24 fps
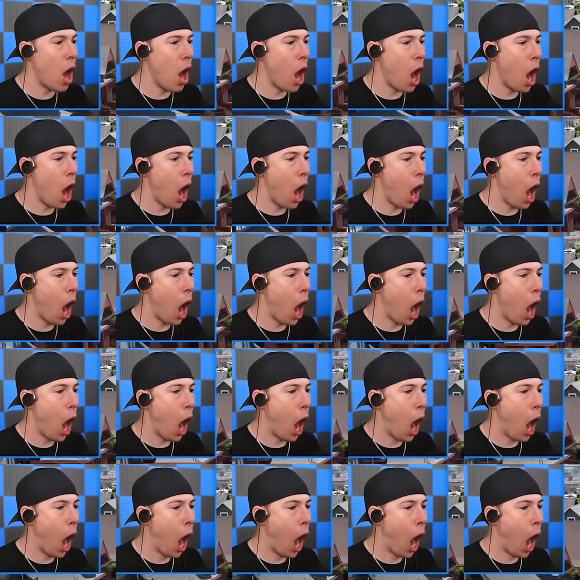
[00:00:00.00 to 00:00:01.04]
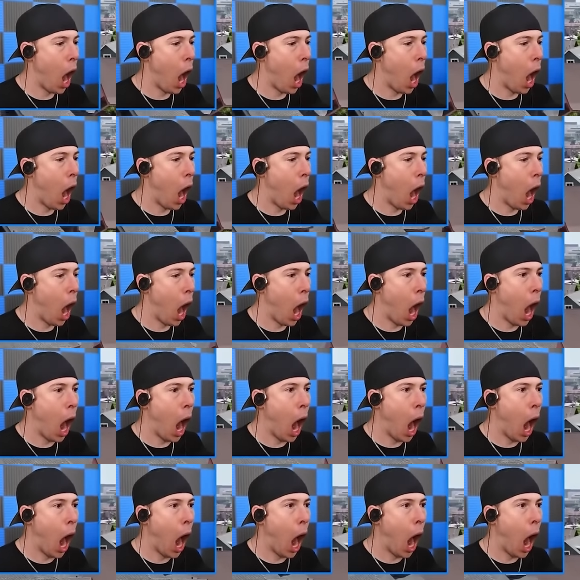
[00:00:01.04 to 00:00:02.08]

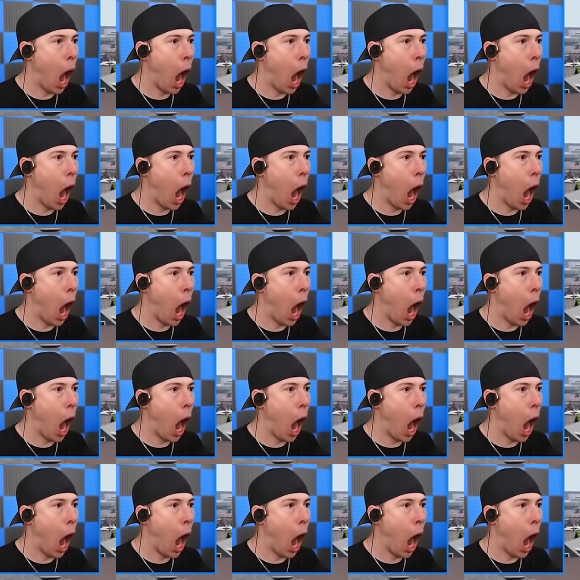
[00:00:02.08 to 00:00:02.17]
[no speech]